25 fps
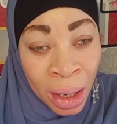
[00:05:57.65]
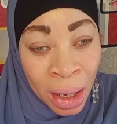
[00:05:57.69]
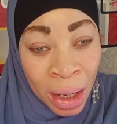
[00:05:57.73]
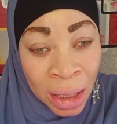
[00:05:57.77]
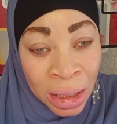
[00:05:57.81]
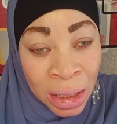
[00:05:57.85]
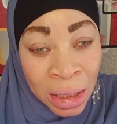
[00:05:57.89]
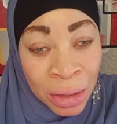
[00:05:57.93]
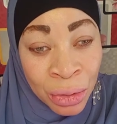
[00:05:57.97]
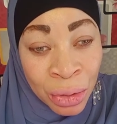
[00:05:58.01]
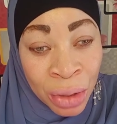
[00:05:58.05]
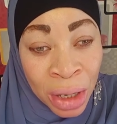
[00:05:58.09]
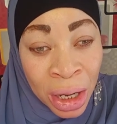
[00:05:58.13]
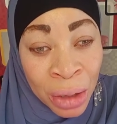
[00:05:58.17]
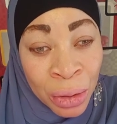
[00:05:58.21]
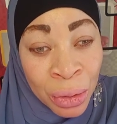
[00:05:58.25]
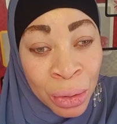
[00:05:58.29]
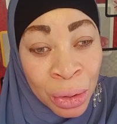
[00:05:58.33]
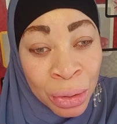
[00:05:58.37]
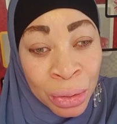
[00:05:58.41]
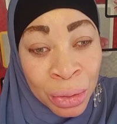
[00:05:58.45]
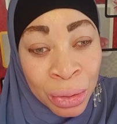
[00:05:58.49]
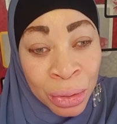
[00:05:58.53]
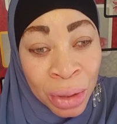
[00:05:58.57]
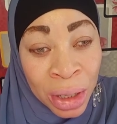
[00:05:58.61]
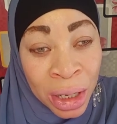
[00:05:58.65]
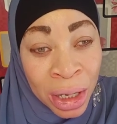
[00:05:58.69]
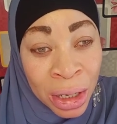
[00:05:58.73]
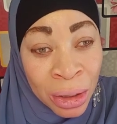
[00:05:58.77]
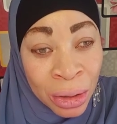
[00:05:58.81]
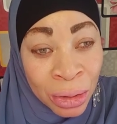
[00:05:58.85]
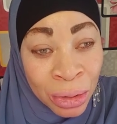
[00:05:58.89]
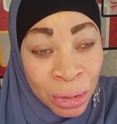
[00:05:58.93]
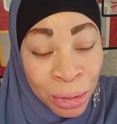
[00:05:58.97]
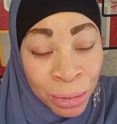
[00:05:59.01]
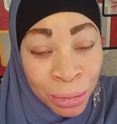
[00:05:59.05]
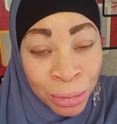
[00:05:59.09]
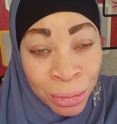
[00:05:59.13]
I think you can Google a
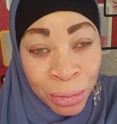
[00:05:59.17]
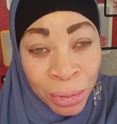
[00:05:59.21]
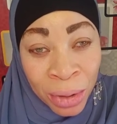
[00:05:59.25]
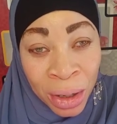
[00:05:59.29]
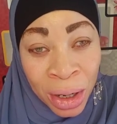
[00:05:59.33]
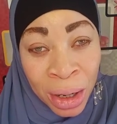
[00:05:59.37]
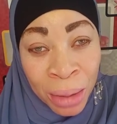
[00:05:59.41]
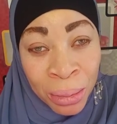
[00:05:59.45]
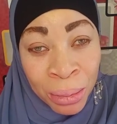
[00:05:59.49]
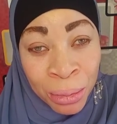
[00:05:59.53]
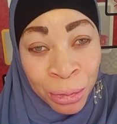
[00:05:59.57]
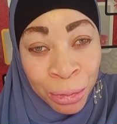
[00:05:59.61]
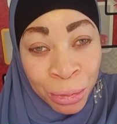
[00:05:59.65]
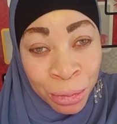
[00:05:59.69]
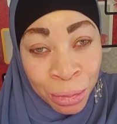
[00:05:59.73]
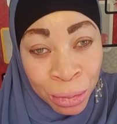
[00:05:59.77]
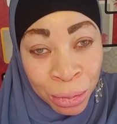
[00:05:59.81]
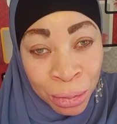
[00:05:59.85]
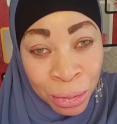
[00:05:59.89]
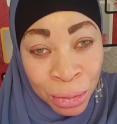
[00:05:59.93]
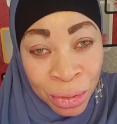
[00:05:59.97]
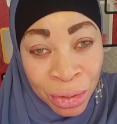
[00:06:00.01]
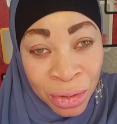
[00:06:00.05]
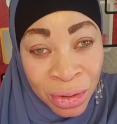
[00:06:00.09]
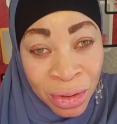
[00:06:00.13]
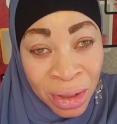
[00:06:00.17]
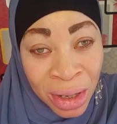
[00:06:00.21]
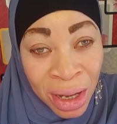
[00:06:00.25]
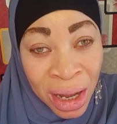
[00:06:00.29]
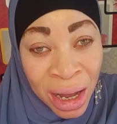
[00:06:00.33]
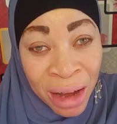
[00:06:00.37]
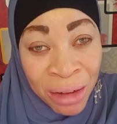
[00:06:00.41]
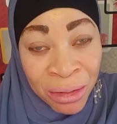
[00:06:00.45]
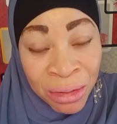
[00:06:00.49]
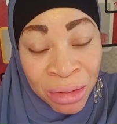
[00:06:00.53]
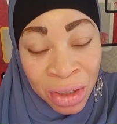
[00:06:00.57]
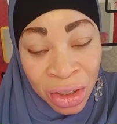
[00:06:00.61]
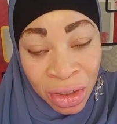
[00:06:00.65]
lot of foods
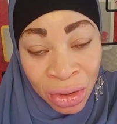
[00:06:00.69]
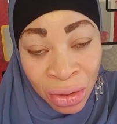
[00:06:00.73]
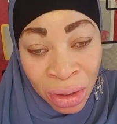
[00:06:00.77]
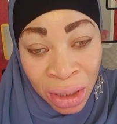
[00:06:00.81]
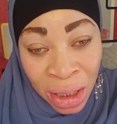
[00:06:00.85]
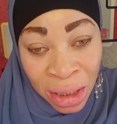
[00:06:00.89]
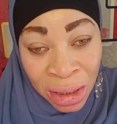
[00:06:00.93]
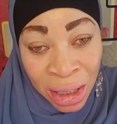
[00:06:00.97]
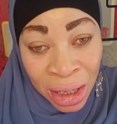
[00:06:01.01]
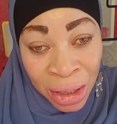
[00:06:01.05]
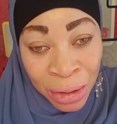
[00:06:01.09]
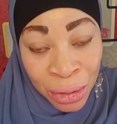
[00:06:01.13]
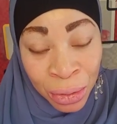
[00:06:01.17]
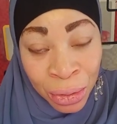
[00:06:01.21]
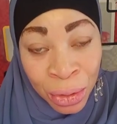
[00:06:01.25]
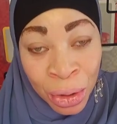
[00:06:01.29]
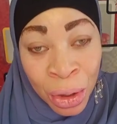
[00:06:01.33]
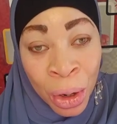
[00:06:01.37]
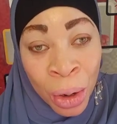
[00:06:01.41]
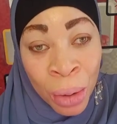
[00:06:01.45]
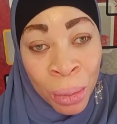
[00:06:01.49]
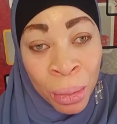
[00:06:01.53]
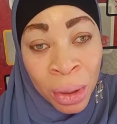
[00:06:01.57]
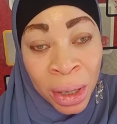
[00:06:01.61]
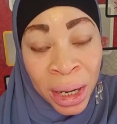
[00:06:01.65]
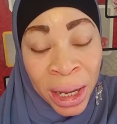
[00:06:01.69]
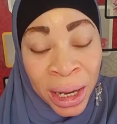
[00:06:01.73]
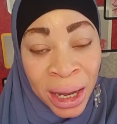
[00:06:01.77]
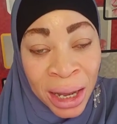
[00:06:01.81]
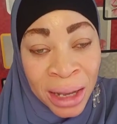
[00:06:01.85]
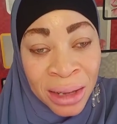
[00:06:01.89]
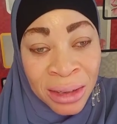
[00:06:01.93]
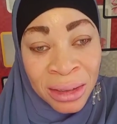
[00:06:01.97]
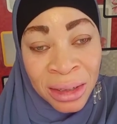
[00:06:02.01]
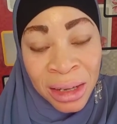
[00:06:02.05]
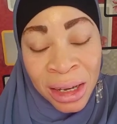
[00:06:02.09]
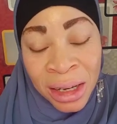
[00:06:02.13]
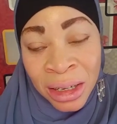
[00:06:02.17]
have rich glutathione, but like
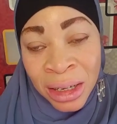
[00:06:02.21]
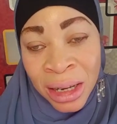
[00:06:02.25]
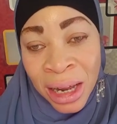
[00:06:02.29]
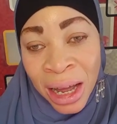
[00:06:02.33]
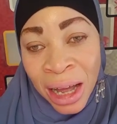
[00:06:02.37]
I said,